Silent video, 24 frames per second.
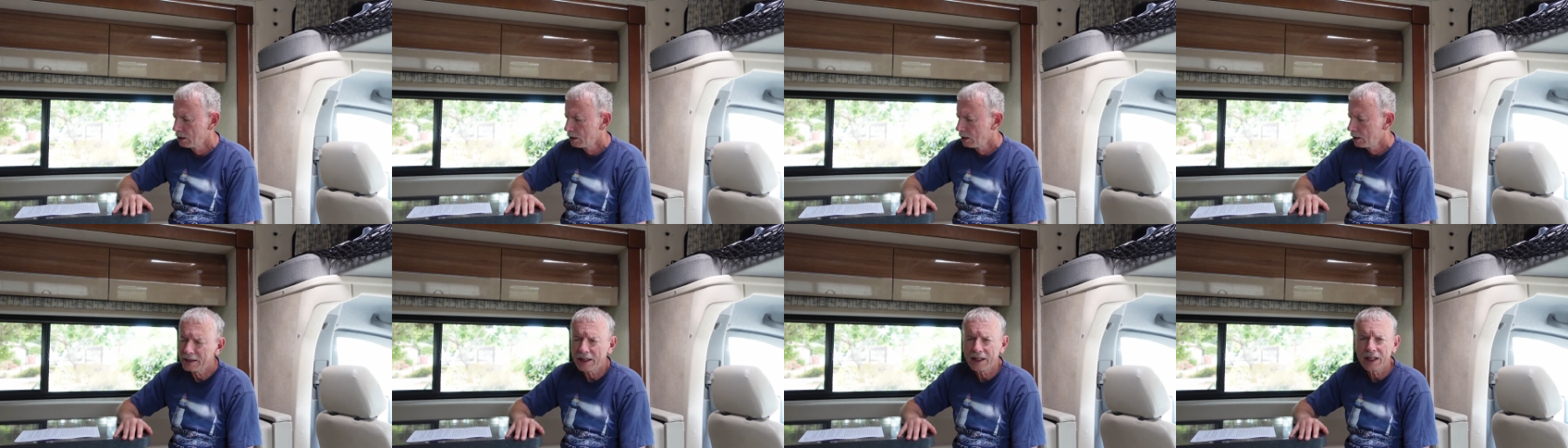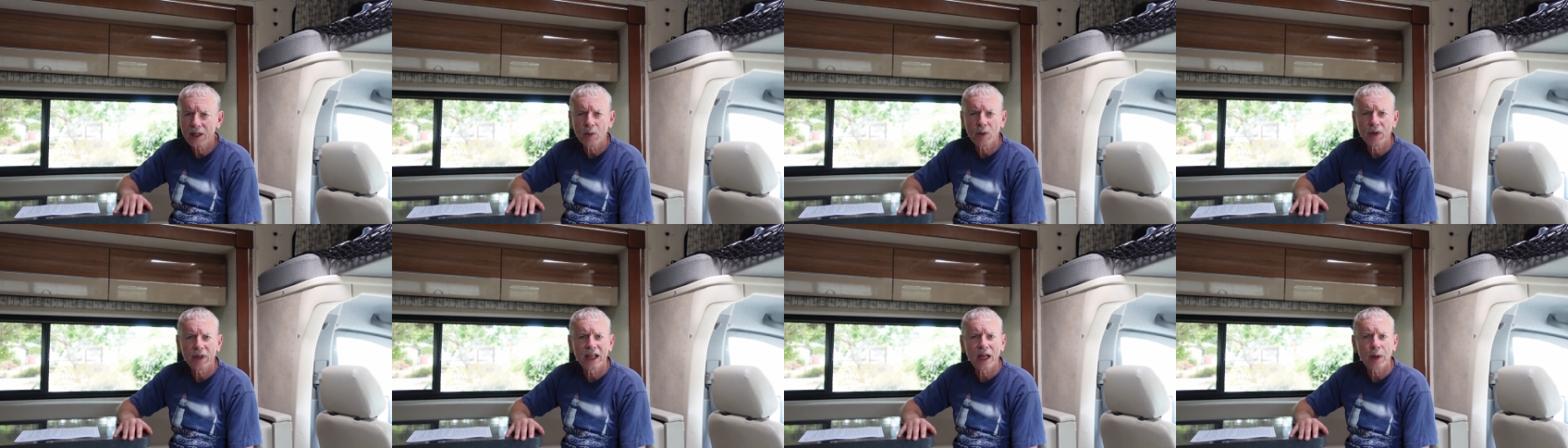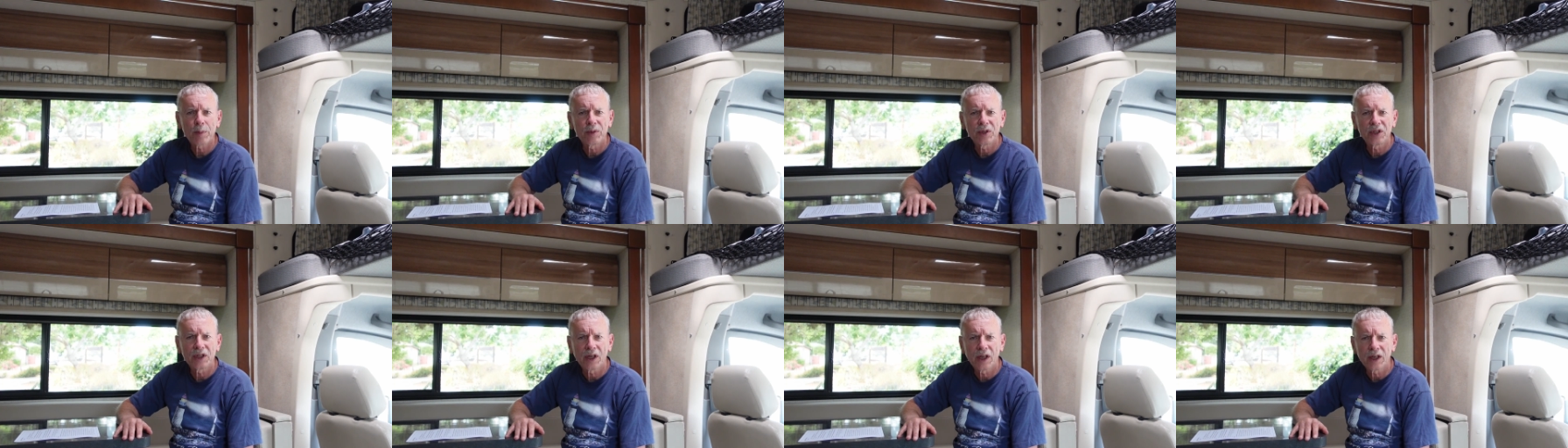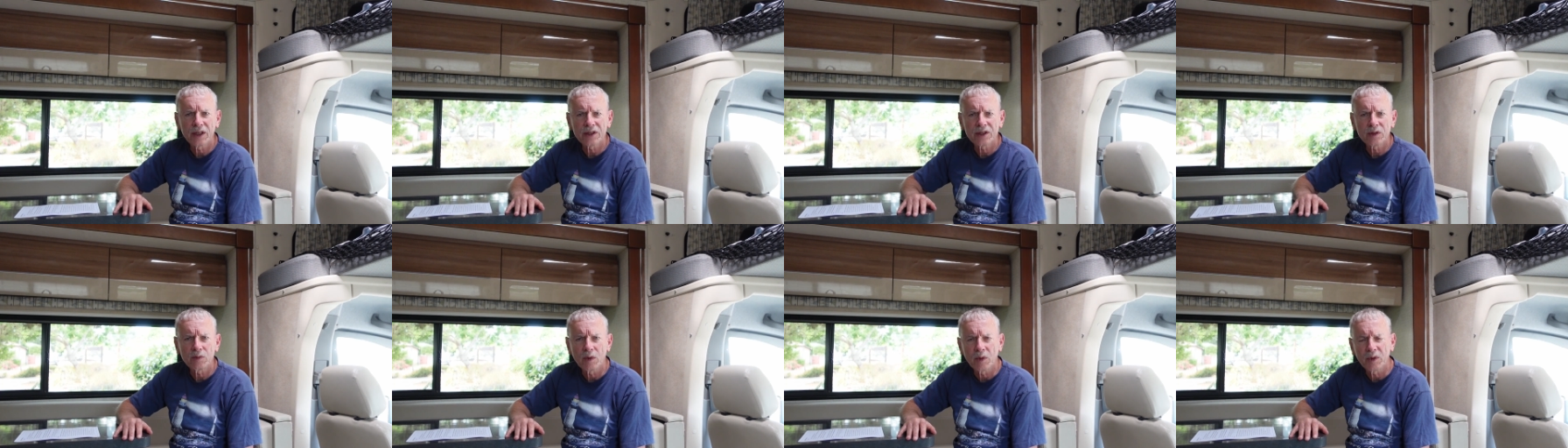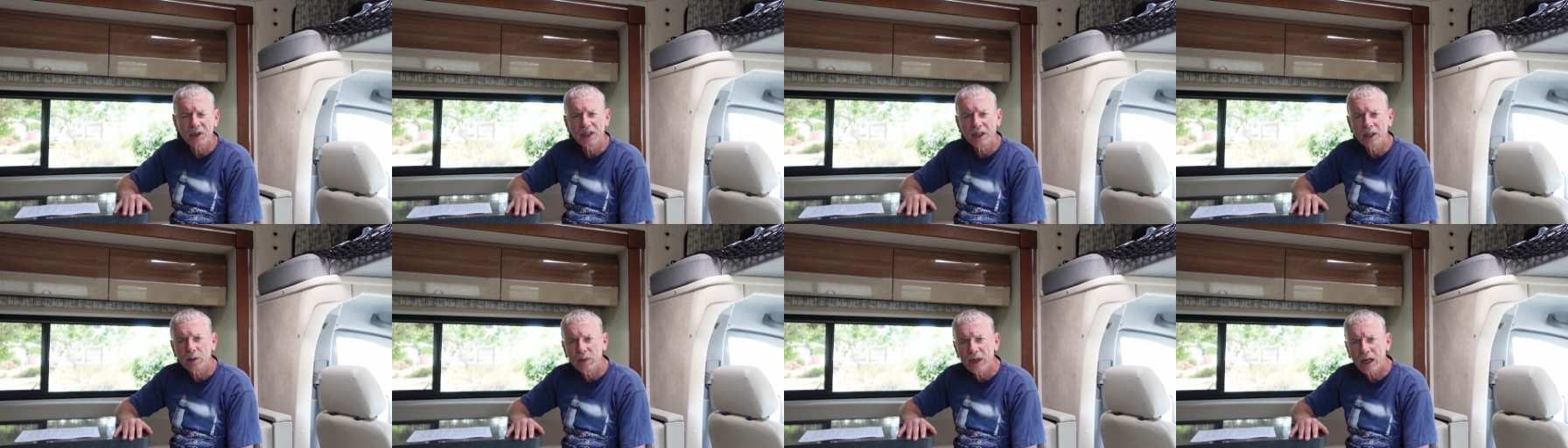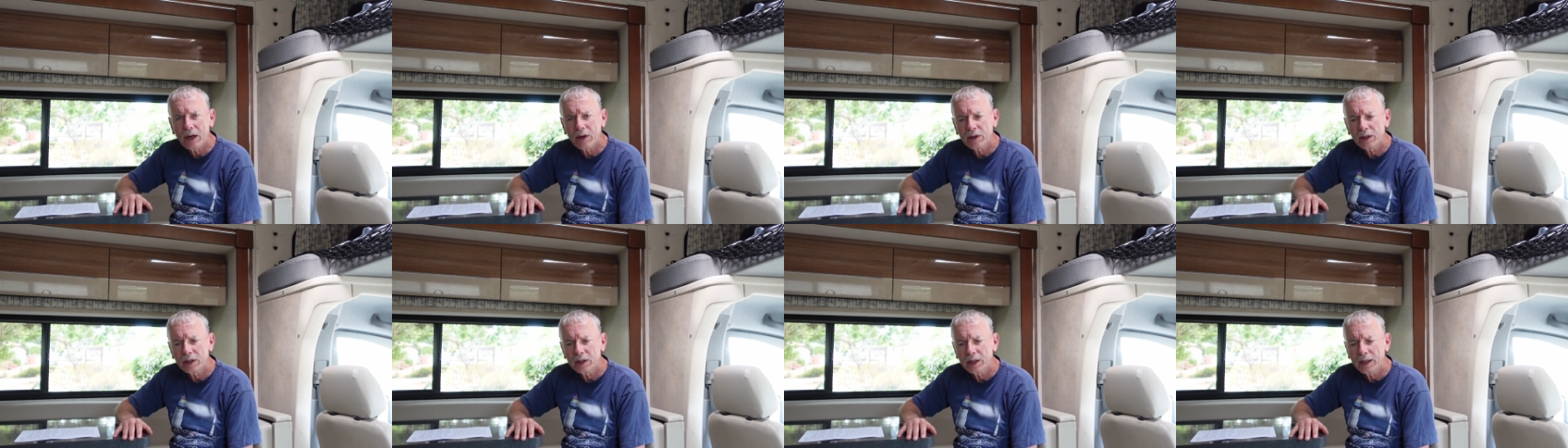Tell you what happened to us, what we did
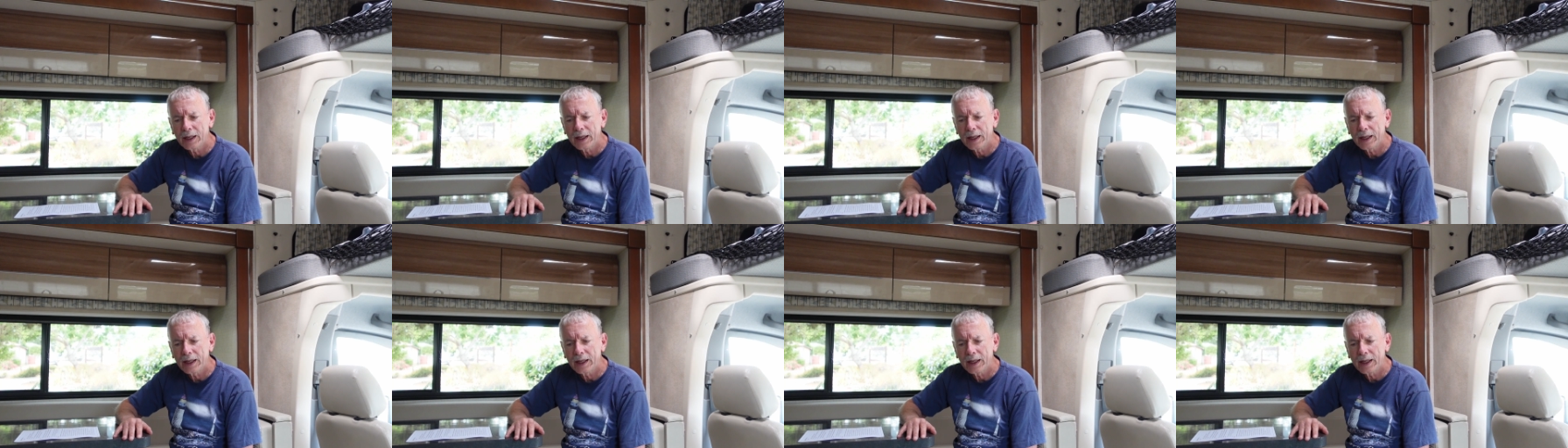about it,